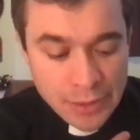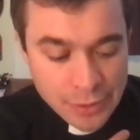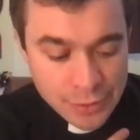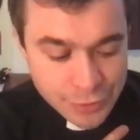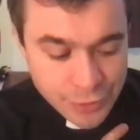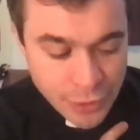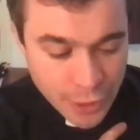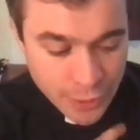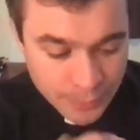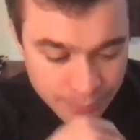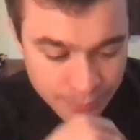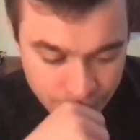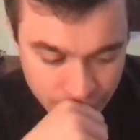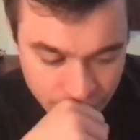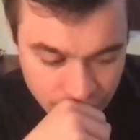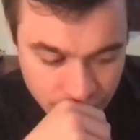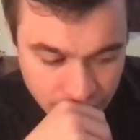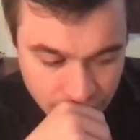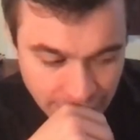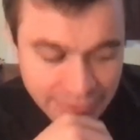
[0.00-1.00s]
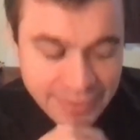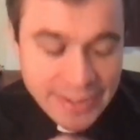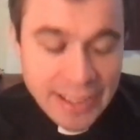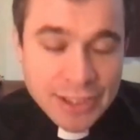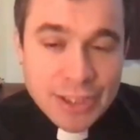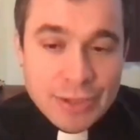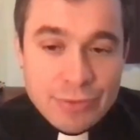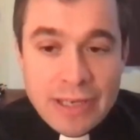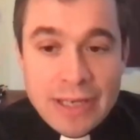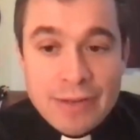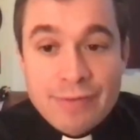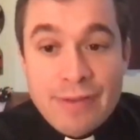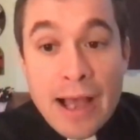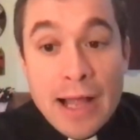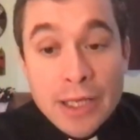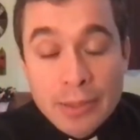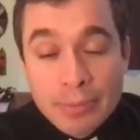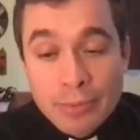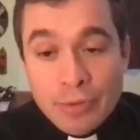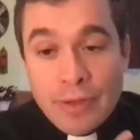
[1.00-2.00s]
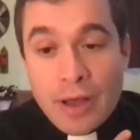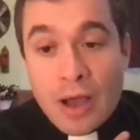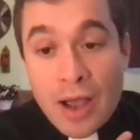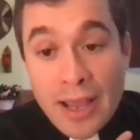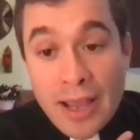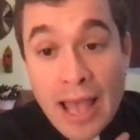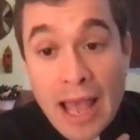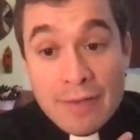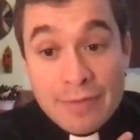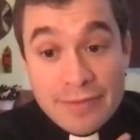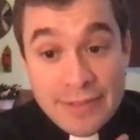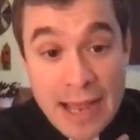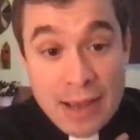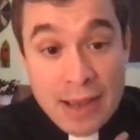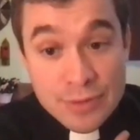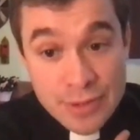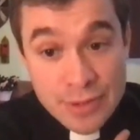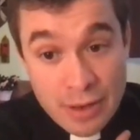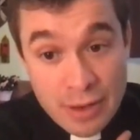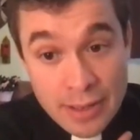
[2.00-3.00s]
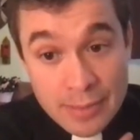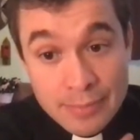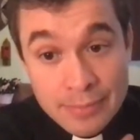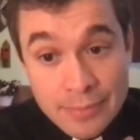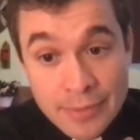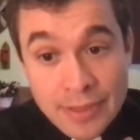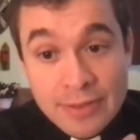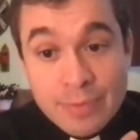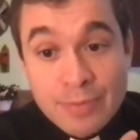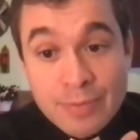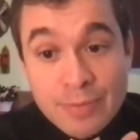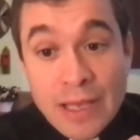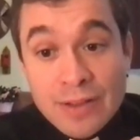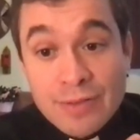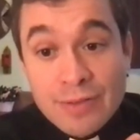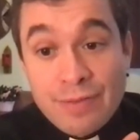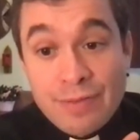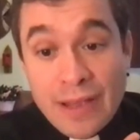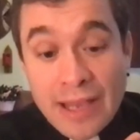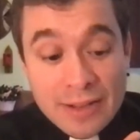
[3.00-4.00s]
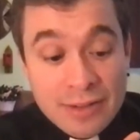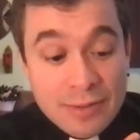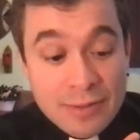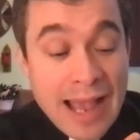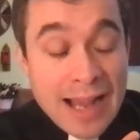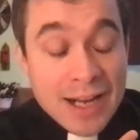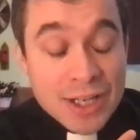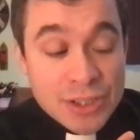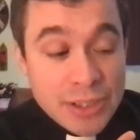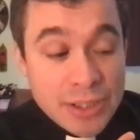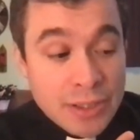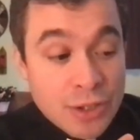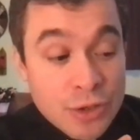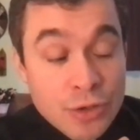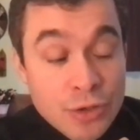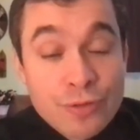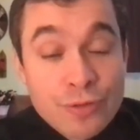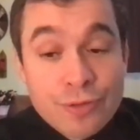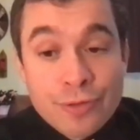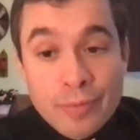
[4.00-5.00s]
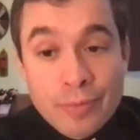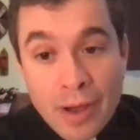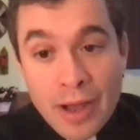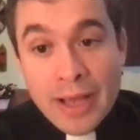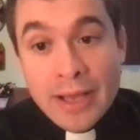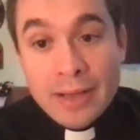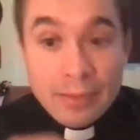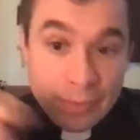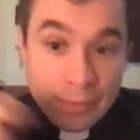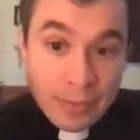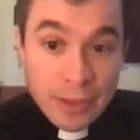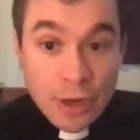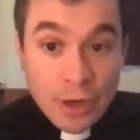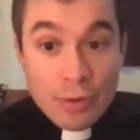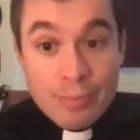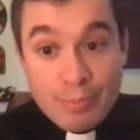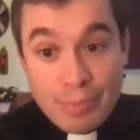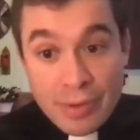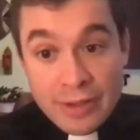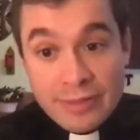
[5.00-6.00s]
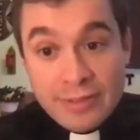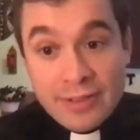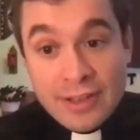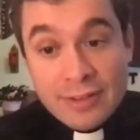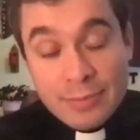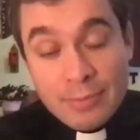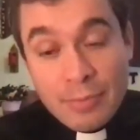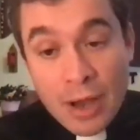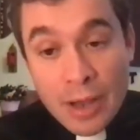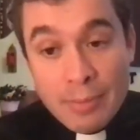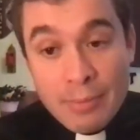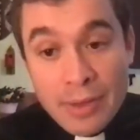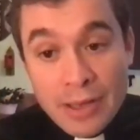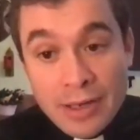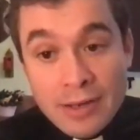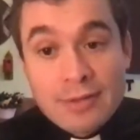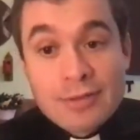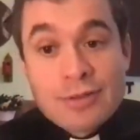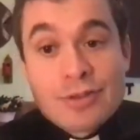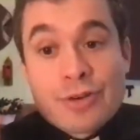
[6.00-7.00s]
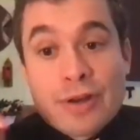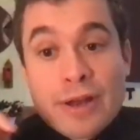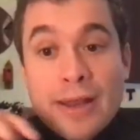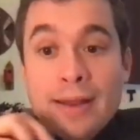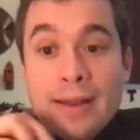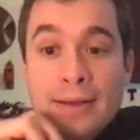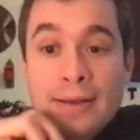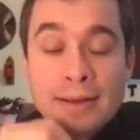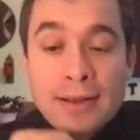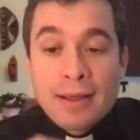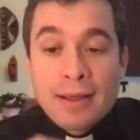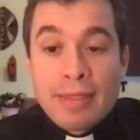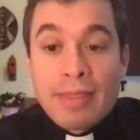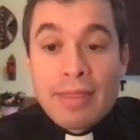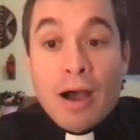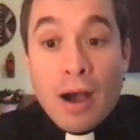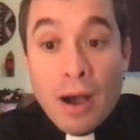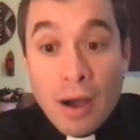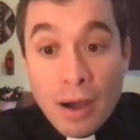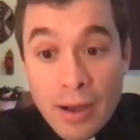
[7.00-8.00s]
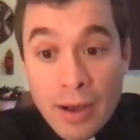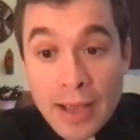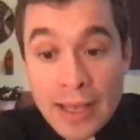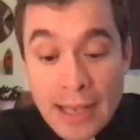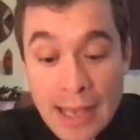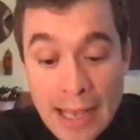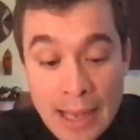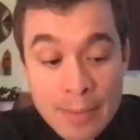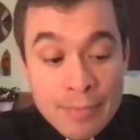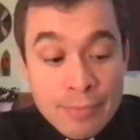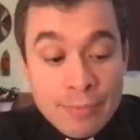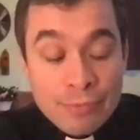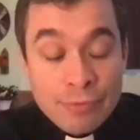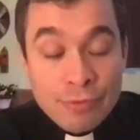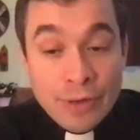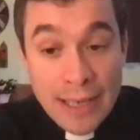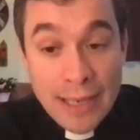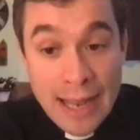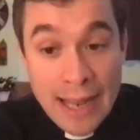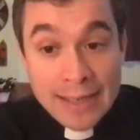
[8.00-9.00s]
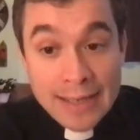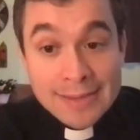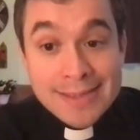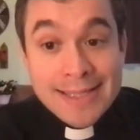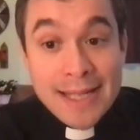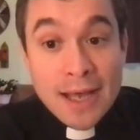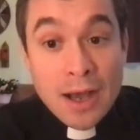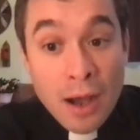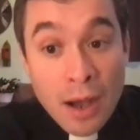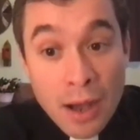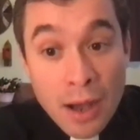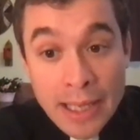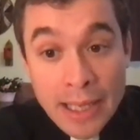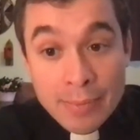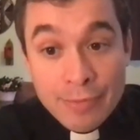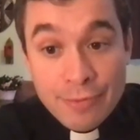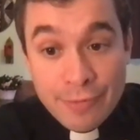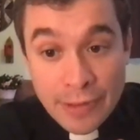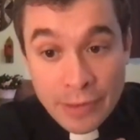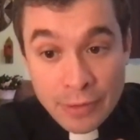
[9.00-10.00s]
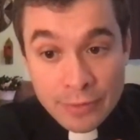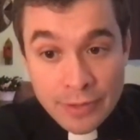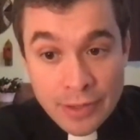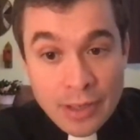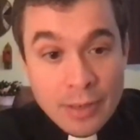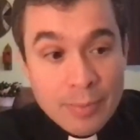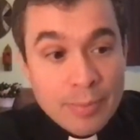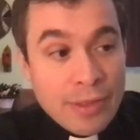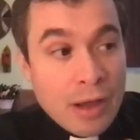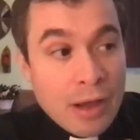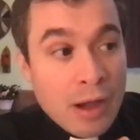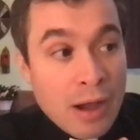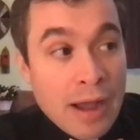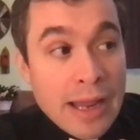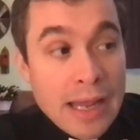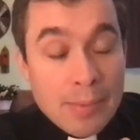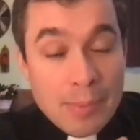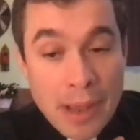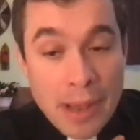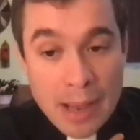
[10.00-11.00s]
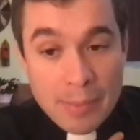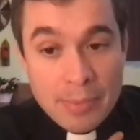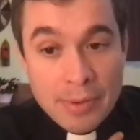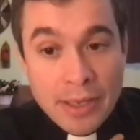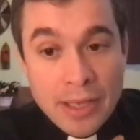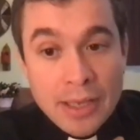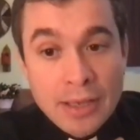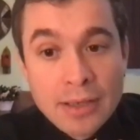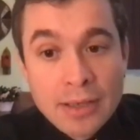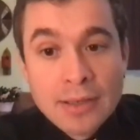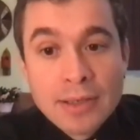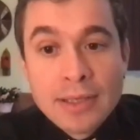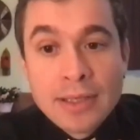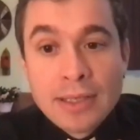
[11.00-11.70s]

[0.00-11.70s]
So it's actually really valuable that I have downtime. It's actually good for my, you know, business, my ministry, that I am relaxed, that I am filled up, that I am happy,